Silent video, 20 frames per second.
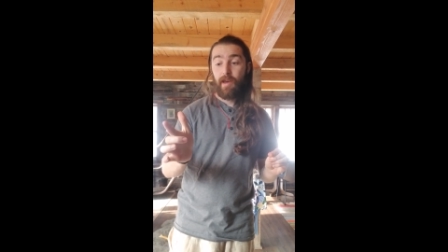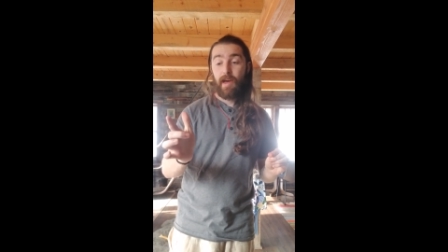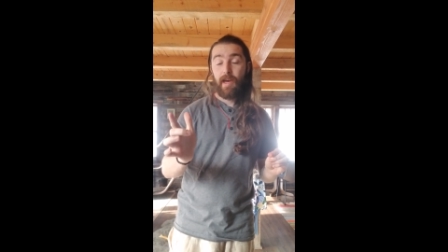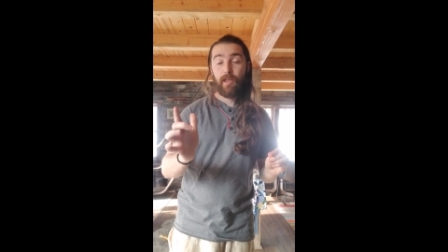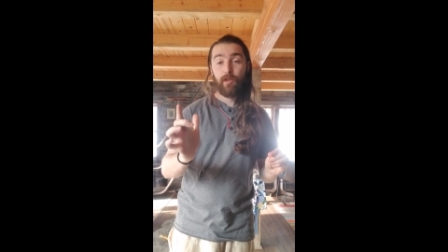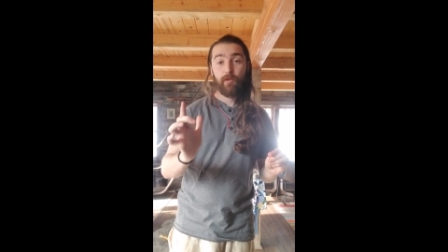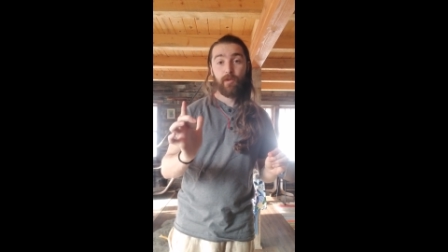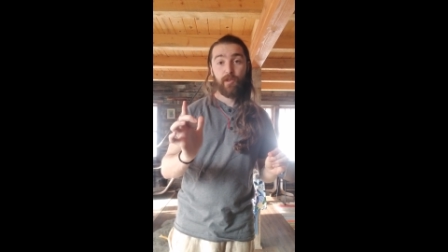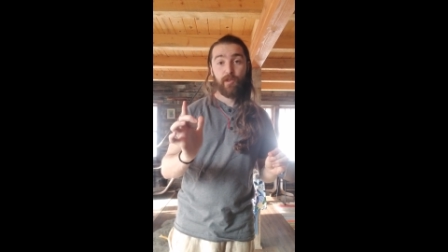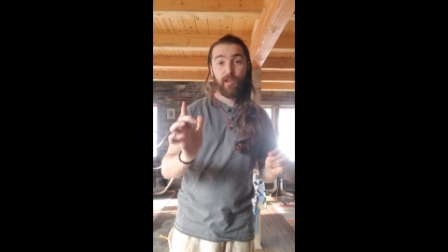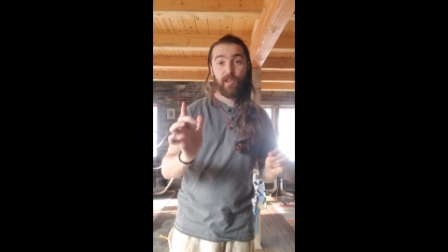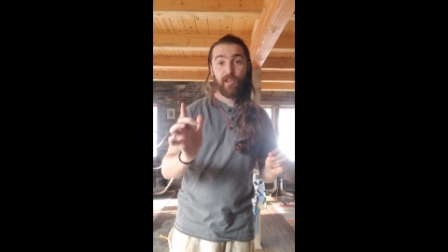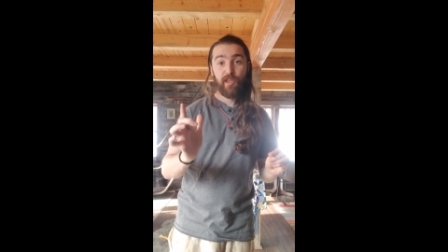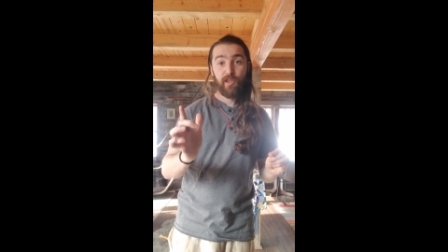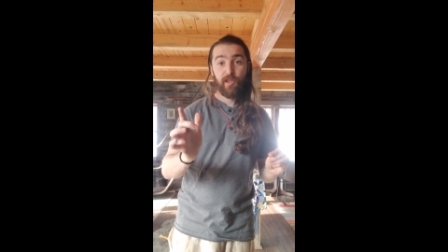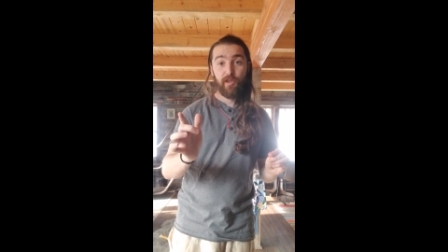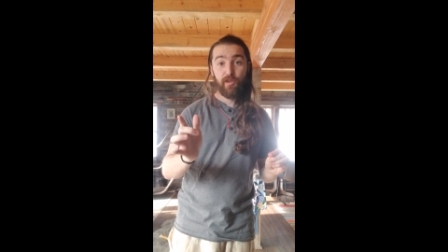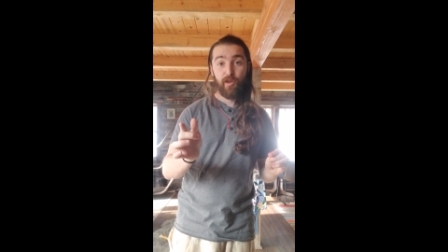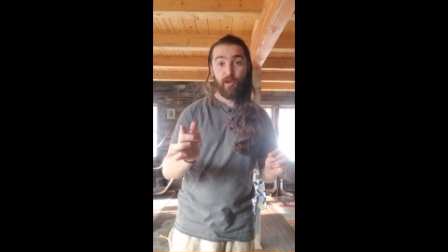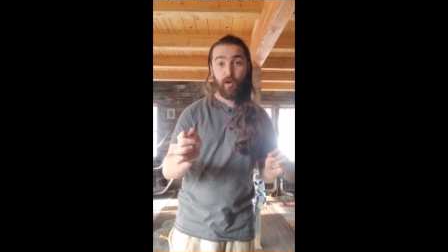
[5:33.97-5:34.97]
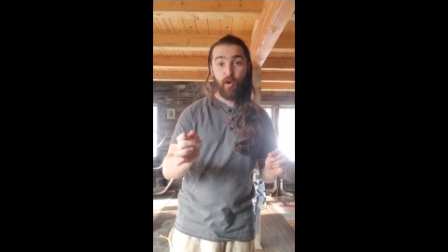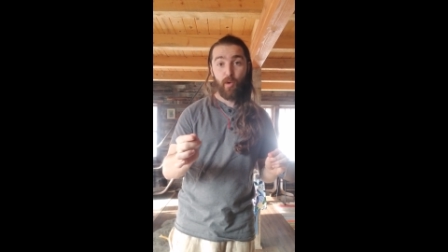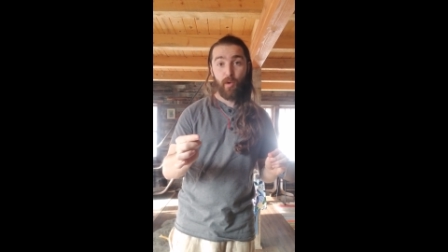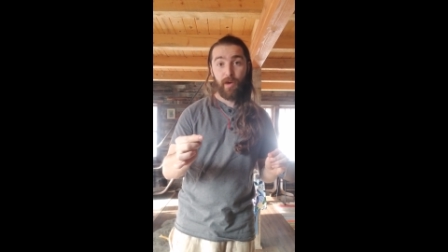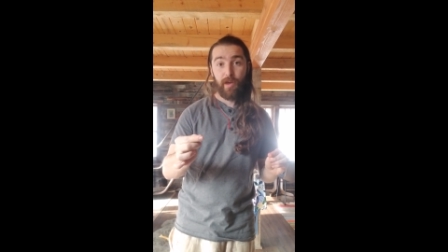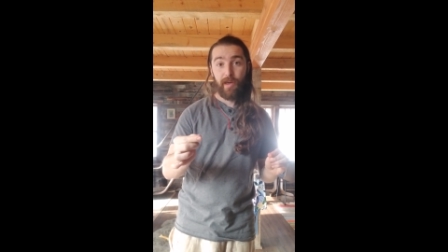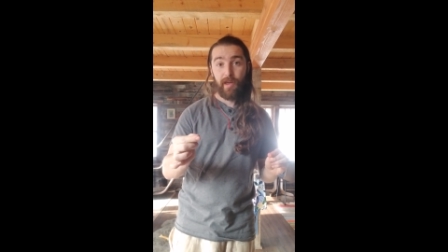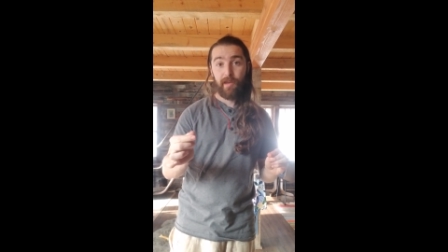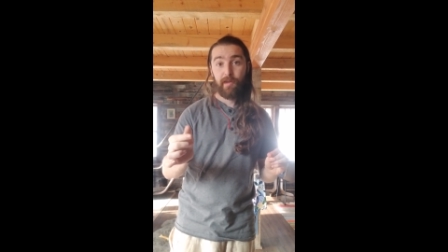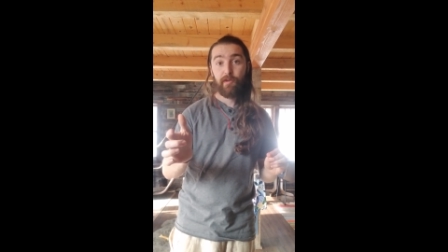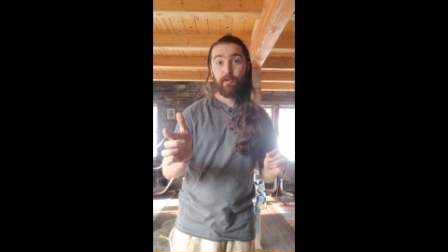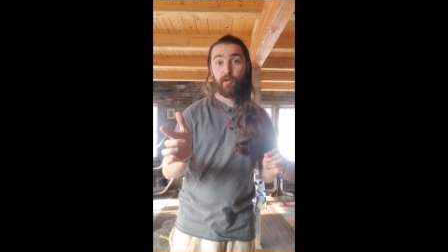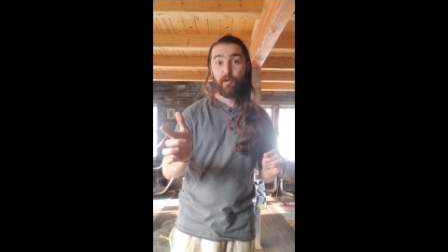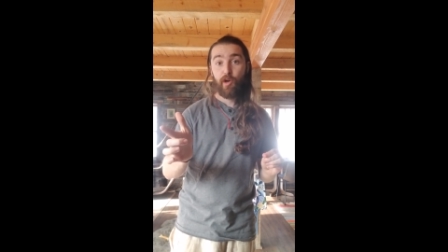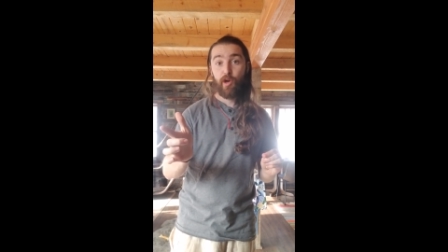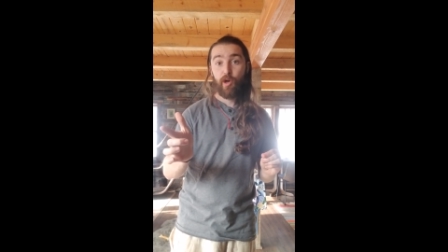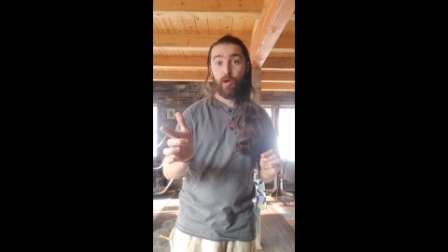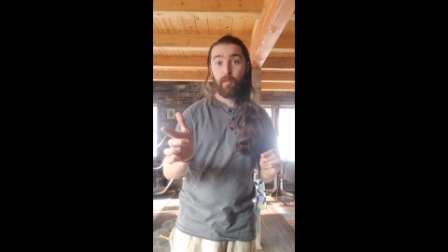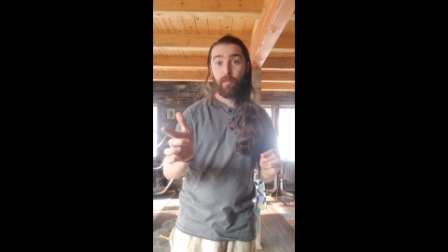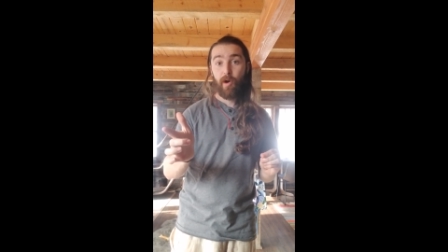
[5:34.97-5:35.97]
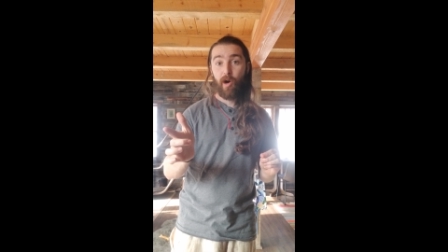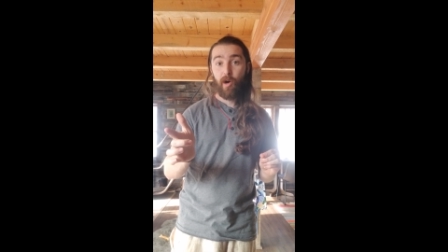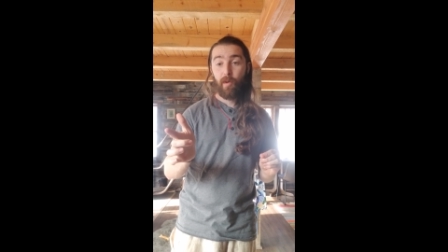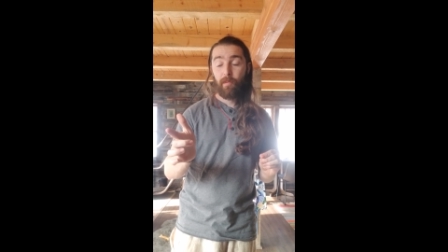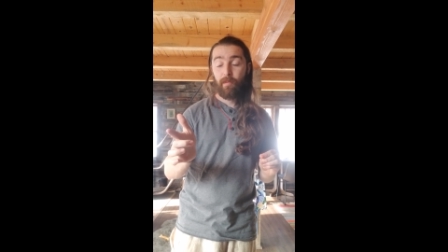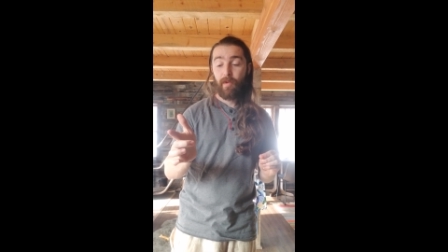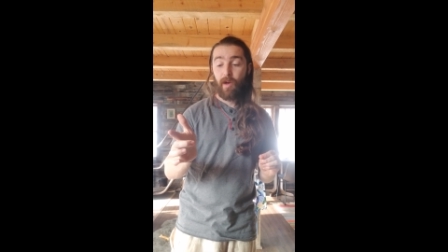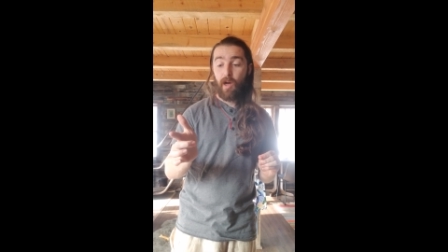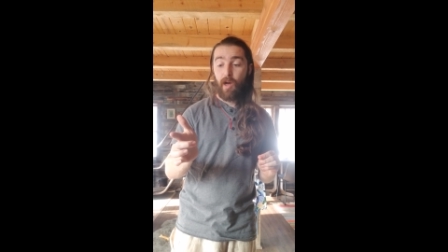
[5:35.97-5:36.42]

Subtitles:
as we transition the coin into curl palm,